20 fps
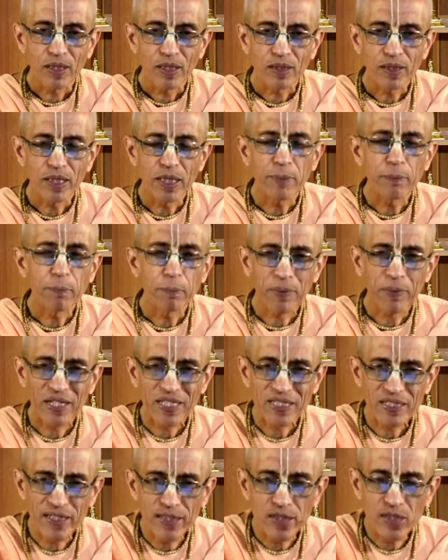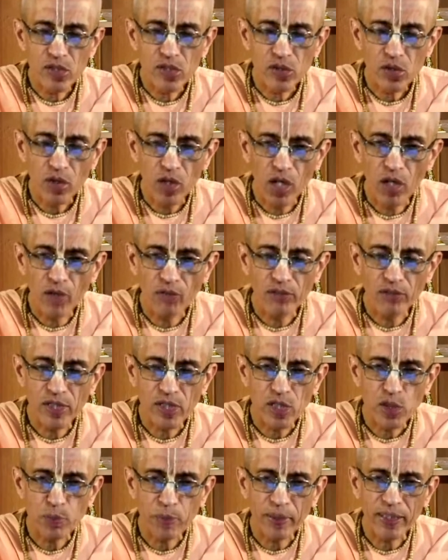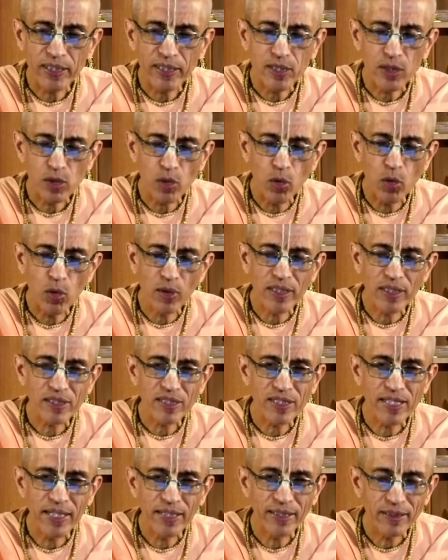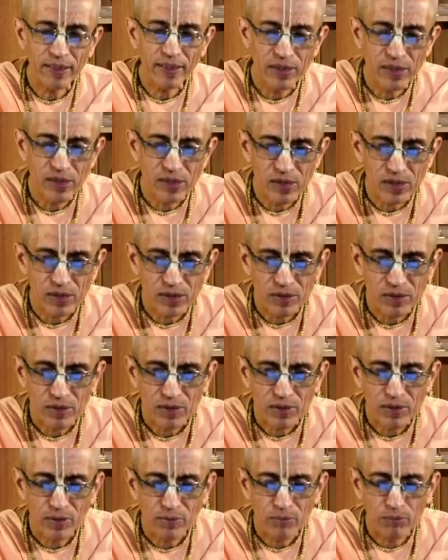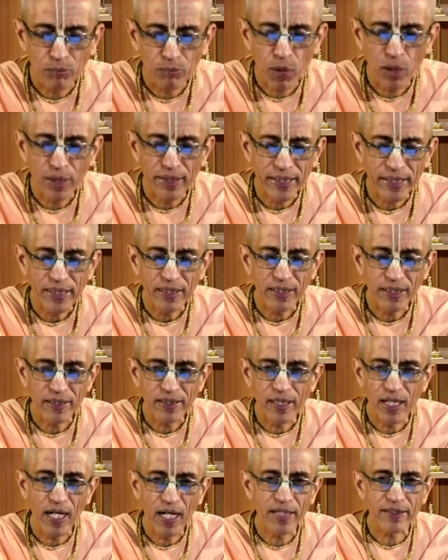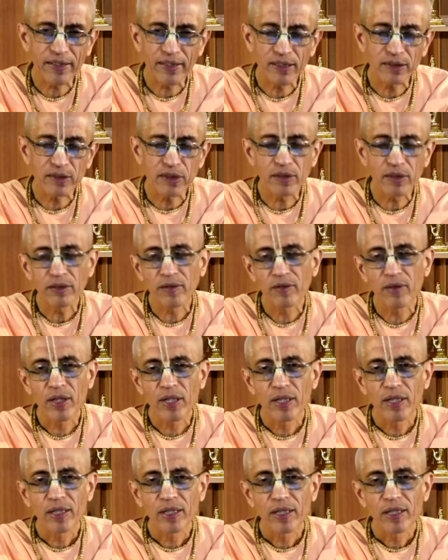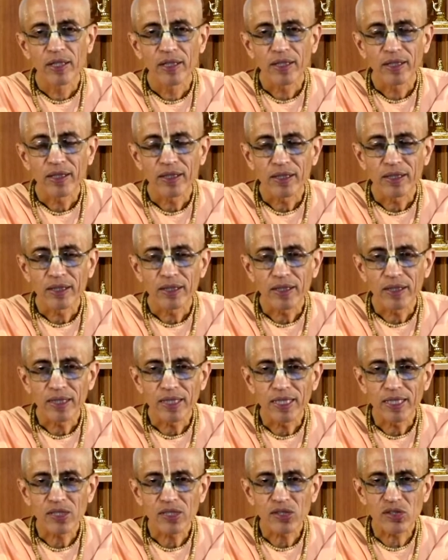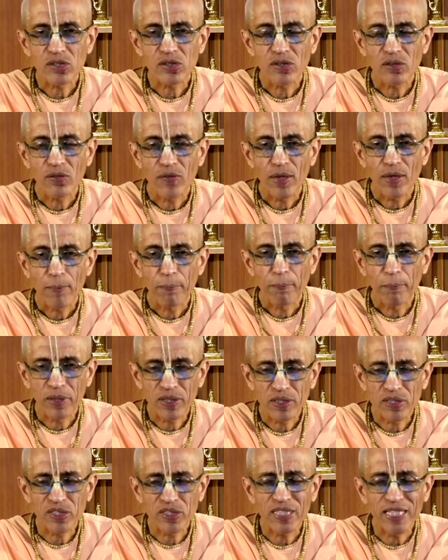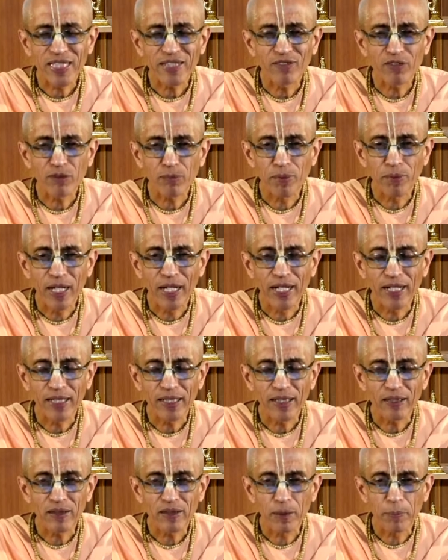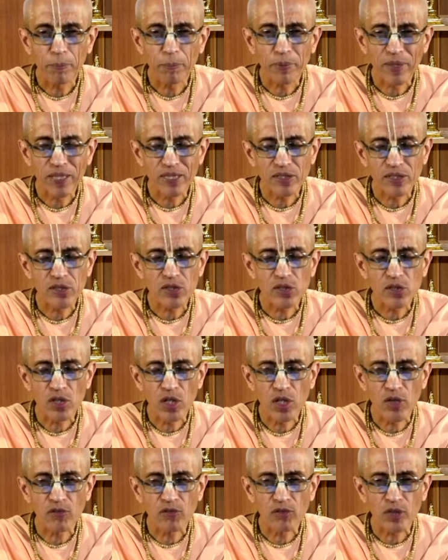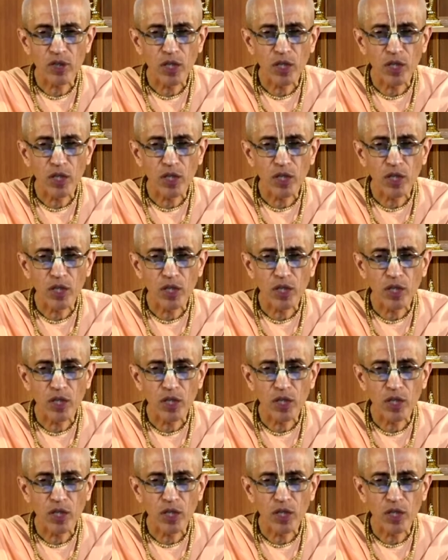the presence of the spirit soul inside this body in the heart region is perceived by the presence of